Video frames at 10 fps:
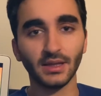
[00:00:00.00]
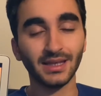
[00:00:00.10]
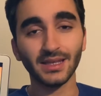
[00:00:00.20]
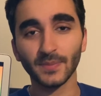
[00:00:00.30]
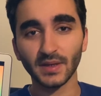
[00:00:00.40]

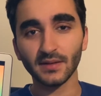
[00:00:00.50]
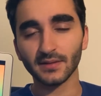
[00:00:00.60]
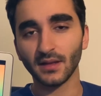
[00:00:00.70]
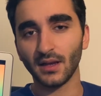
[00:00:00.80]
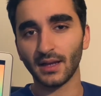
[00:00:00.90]
EPs,
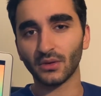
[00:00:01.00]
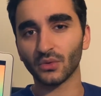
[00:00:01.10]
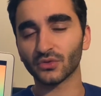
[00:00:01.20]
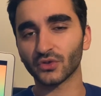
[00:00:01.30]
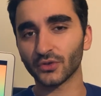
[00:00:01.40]
and
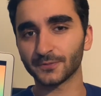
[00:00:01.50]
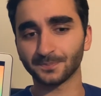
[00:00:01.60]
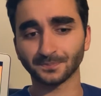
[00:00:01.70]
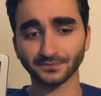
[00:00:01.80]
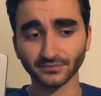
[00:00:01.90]
also
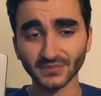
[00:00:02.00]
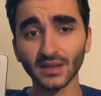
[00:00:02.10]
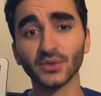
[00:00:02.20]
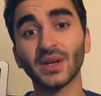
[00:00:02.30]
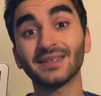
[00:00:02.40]

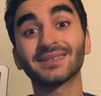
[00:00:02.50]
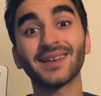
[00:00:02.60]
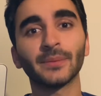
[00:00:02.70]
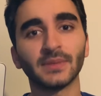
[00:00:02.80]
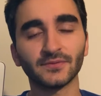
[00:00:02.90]
create a
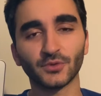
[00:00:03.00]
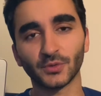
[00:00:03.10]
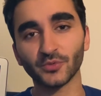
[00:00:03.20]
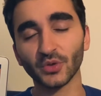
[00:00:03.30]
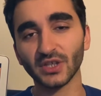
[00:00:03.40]
timeline for the
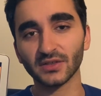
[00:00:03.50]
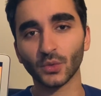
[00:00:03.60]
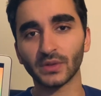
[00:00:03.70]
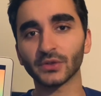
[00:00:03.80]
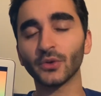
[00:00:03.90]
project, so
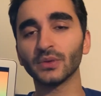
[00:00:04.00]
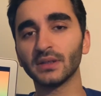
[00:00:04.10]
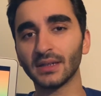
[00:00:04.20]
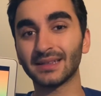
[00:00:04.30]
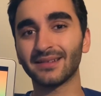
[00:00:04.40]
when you go there,
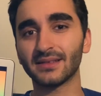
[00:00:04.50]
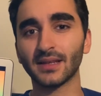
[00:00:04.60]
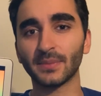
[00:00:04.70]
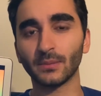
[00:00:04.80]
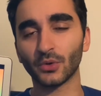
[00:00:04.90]
if there's
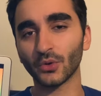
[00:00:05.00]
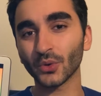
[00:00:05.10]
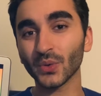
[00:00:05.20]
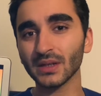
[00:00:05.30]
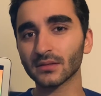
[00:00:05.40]
something more
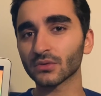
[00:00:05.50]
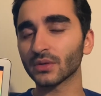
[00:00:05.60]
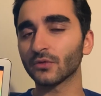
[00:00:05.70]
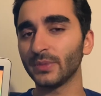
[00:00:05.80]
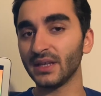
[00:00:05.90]
concrete, so it
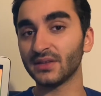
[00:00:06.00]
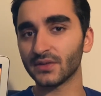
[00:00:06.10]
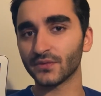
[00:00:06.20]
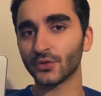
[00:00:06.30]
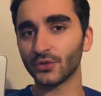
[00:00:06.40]
will be easier
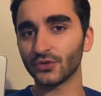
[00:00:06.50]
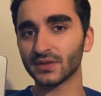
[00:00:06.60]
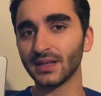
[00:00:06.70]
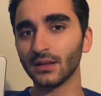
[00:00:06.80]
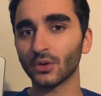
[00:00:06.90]
for you to
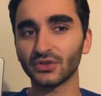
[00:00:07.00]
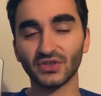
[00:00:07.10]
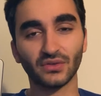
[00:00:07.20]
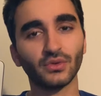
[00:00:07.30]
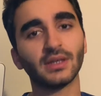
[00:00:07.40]
sell or just
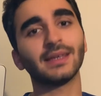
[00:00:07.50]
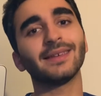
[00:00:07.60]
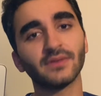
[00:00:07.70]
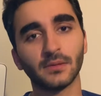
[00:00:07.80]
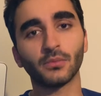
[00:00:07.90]
to
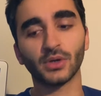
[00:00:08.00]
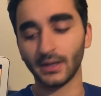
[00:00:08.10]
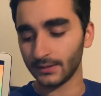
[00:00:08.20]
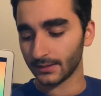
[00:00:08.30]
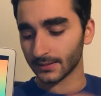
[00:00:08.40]
give them more
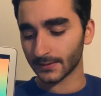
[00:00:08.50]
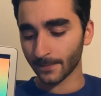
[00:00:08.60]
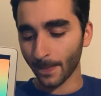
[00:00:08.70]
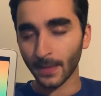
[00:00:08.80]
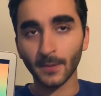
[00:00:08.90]
ideas.
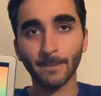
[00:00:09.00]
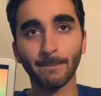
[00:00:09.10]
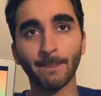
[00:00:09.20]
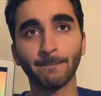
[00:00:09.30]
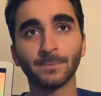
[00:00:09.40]

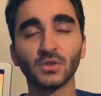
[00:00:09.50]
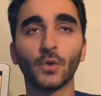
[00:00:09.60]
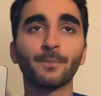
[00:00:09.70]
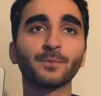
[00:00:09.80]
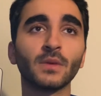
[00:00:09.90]
So
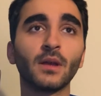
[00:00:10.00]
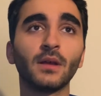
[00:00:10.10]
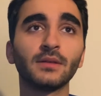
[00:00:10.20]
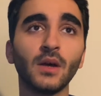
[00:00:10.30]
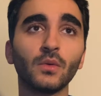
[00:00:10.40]

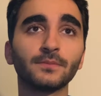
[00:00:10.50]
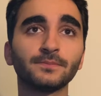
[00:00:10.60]
now